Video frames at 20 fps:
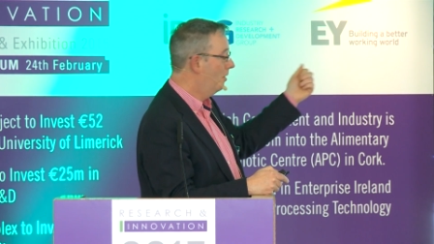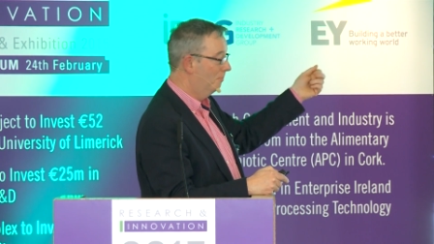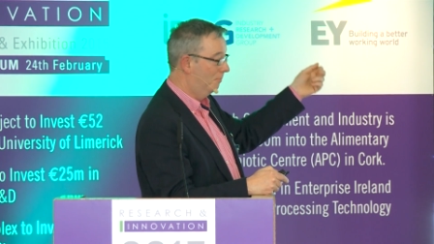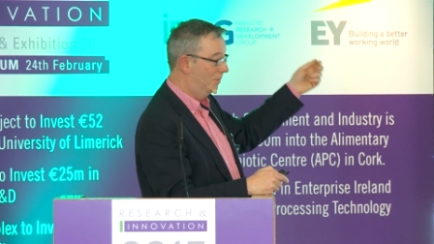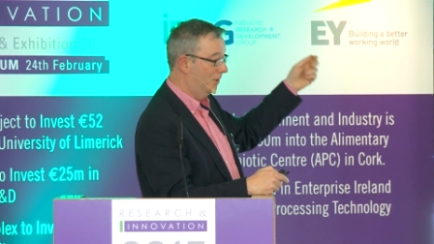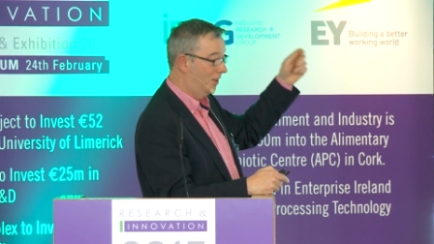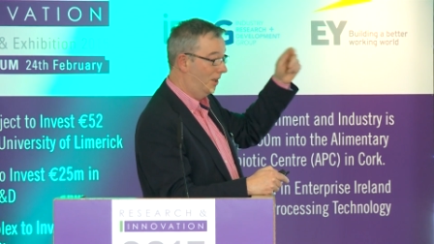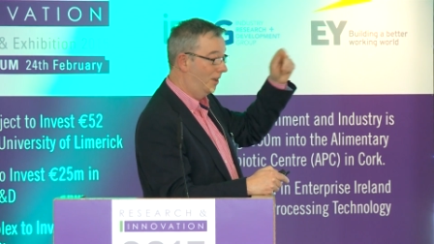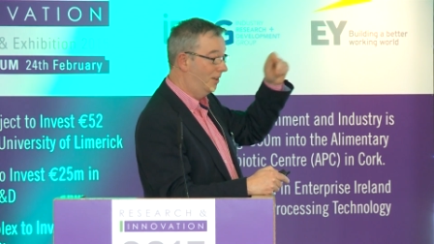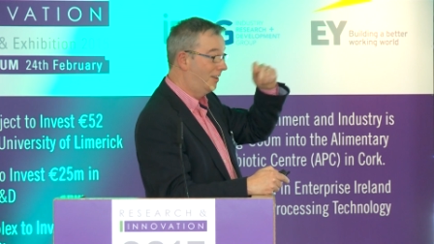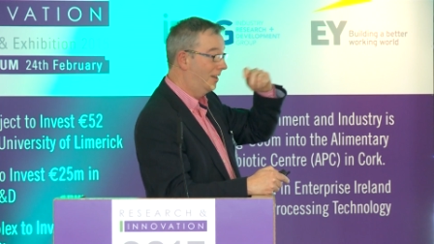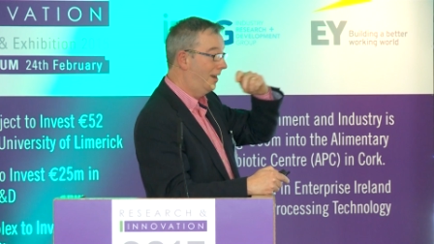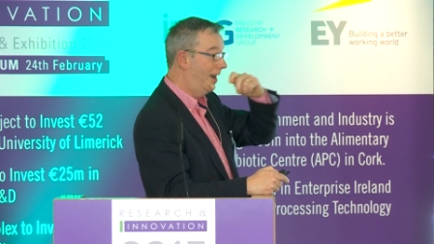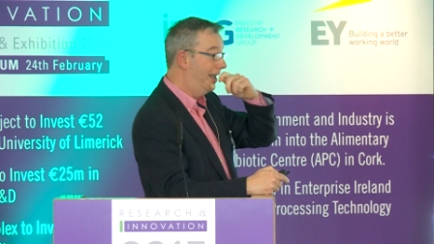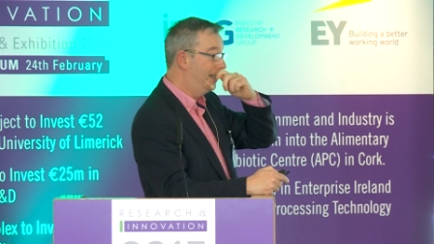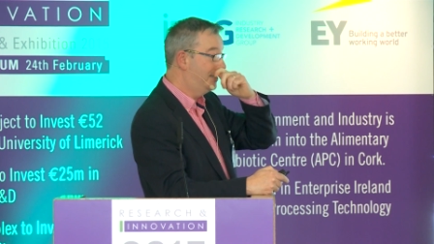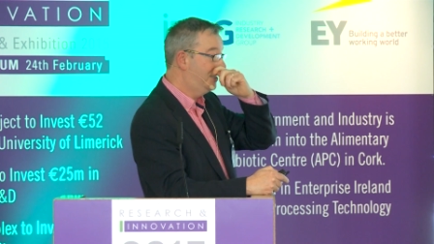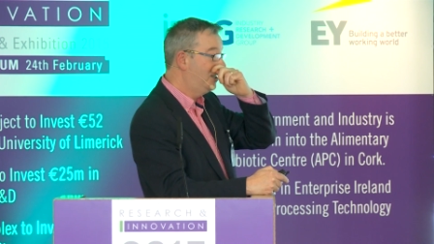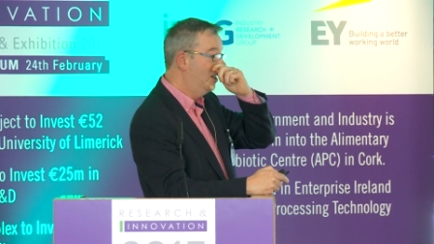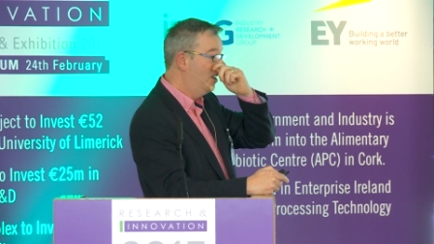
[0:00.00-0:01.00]
But
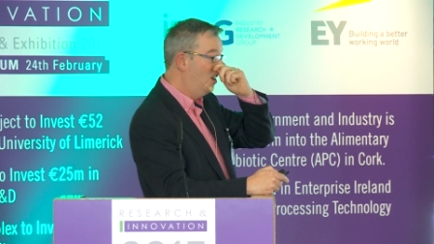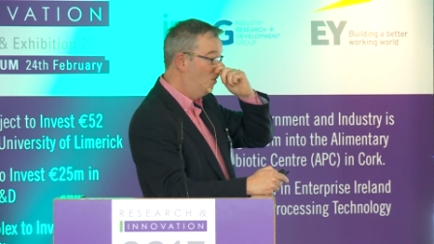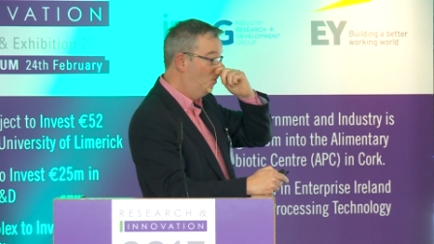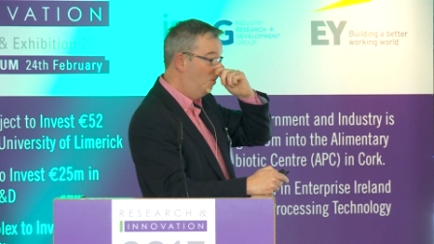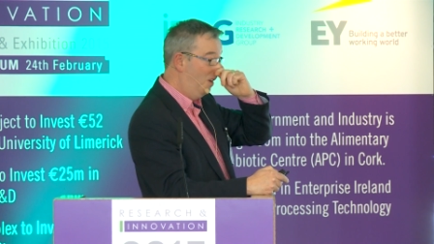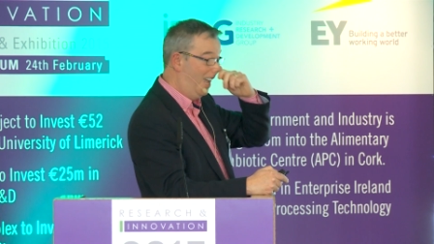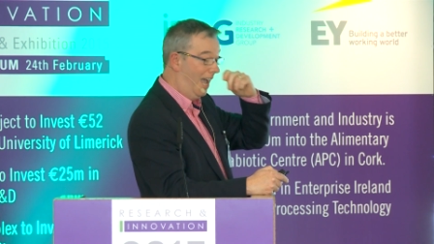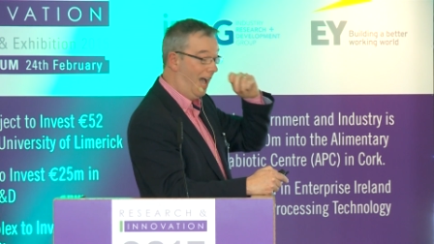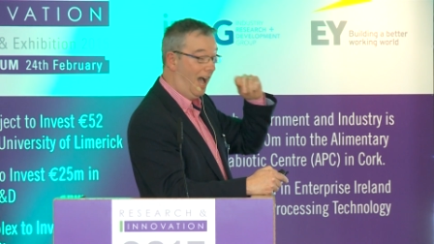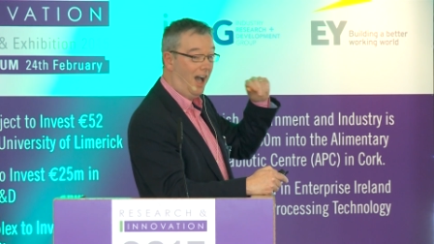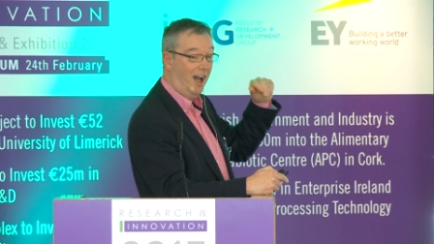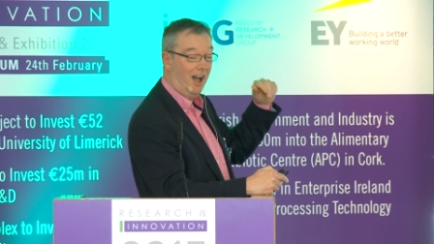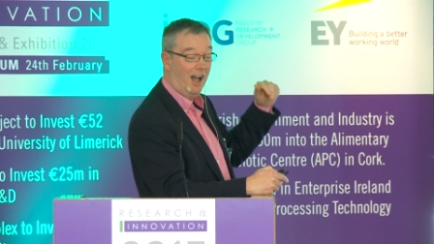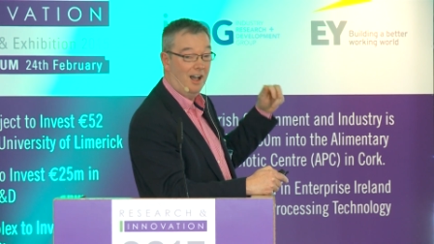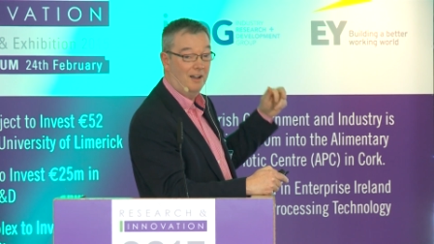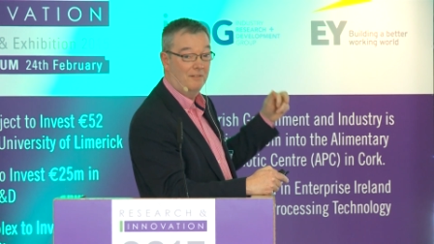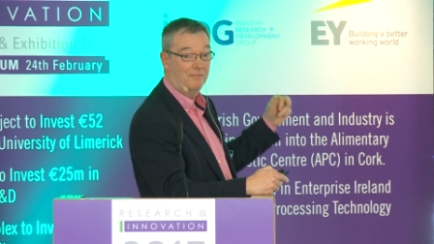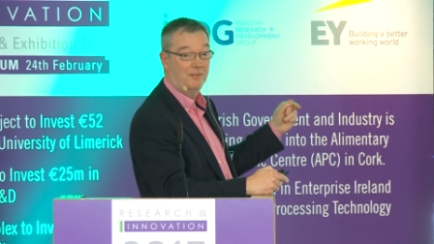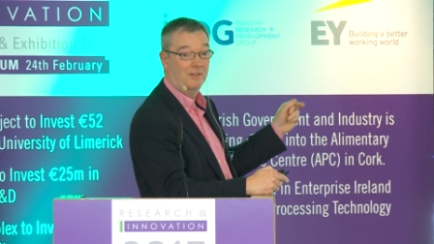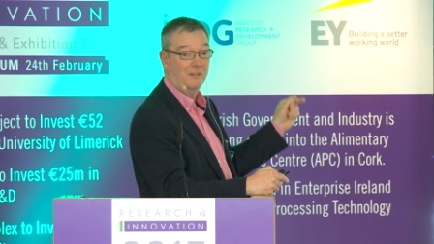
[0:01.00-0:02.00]
nonetheless, we
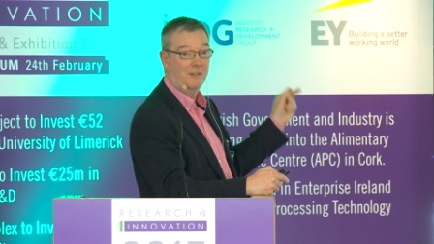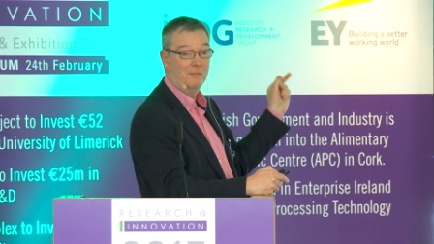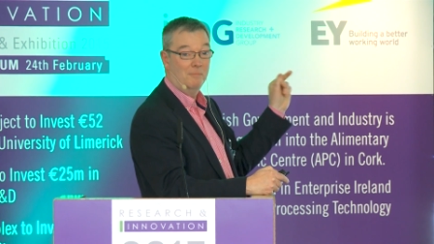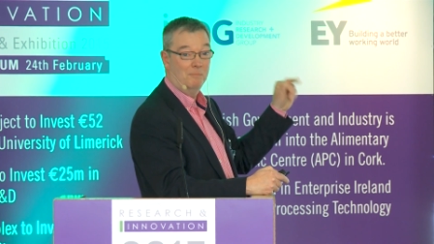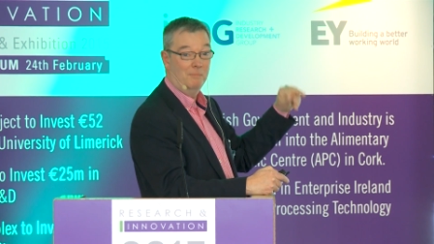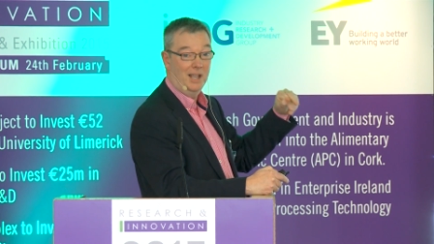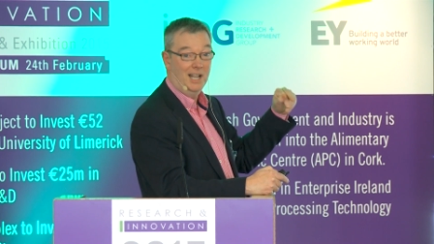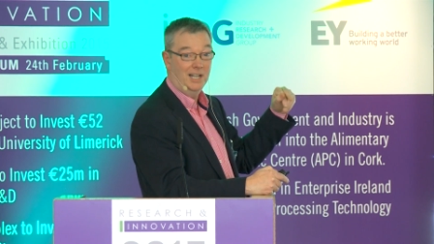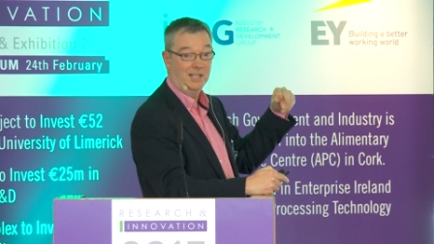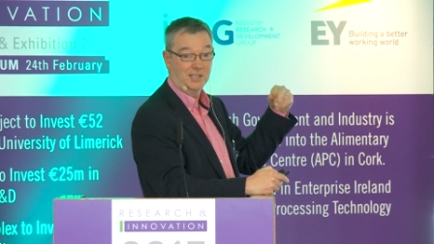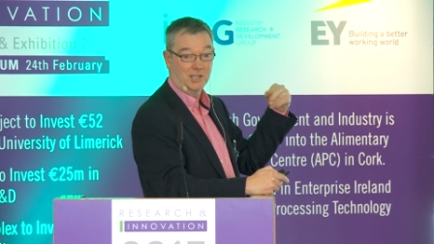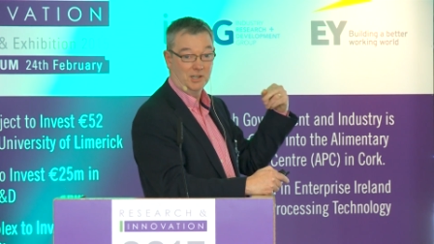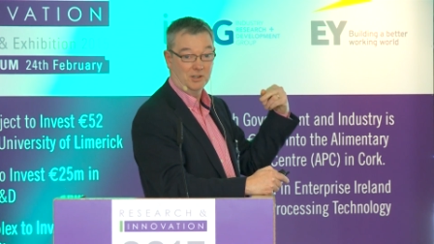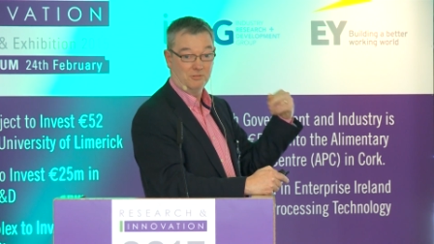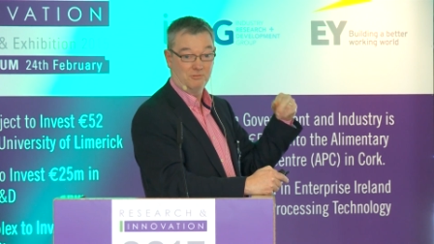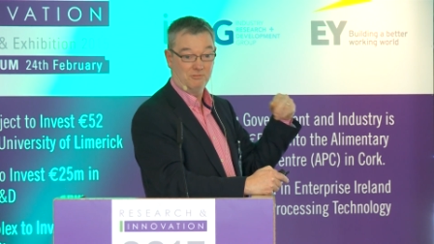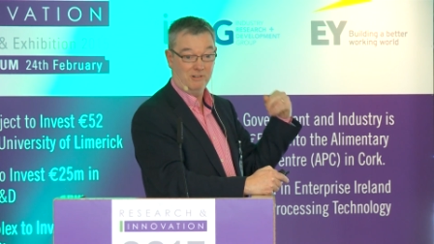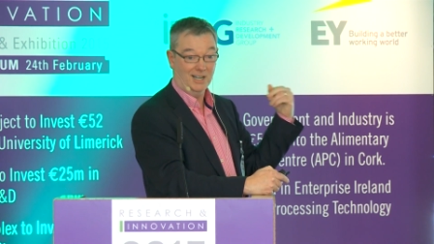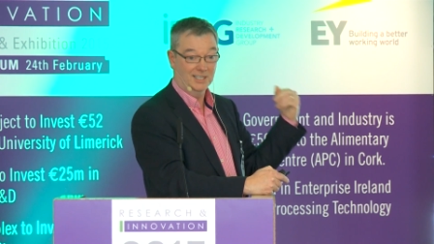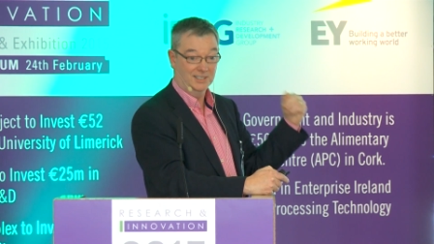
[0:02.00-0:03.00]
have made the
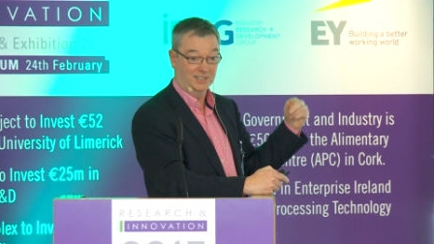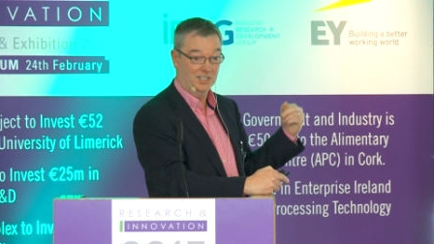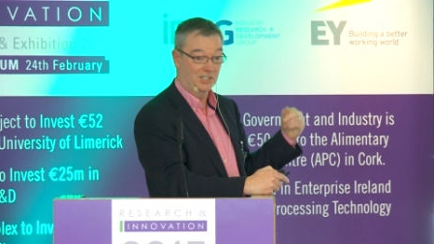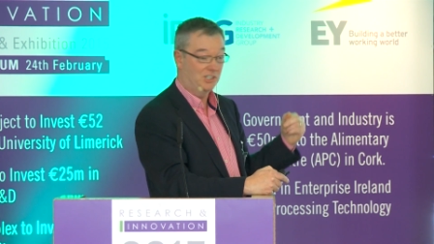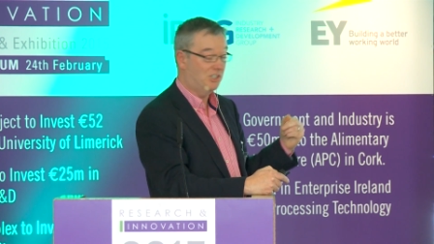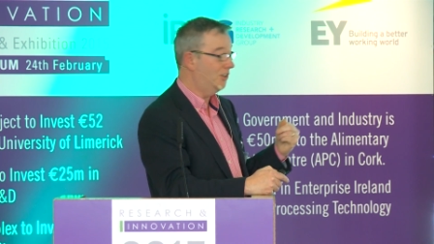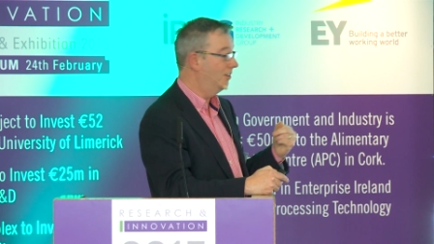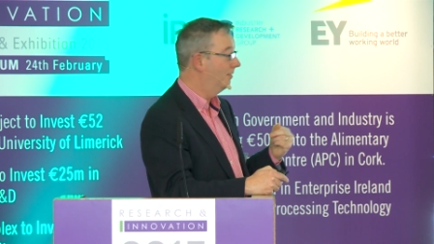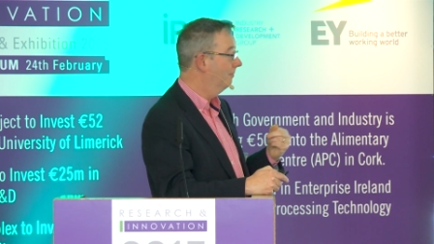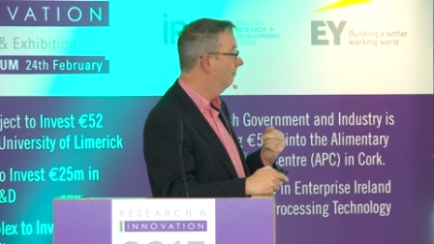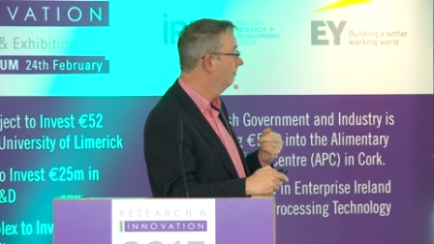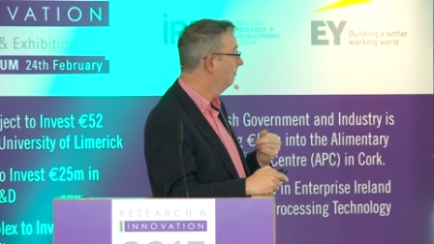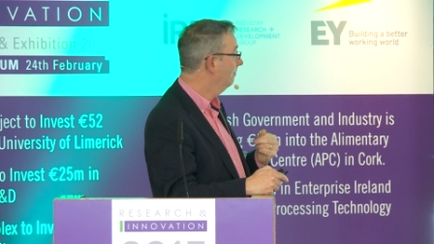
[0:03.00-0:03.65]
transition,